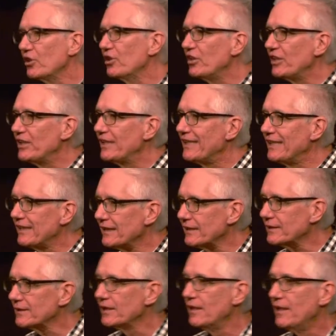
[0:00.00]
good
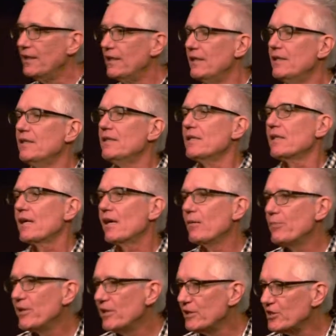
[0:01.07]
things come
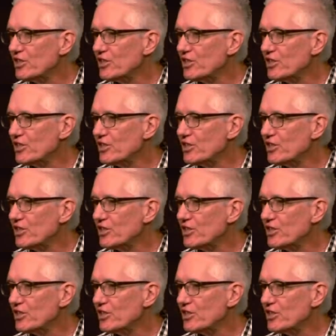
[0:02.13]
in and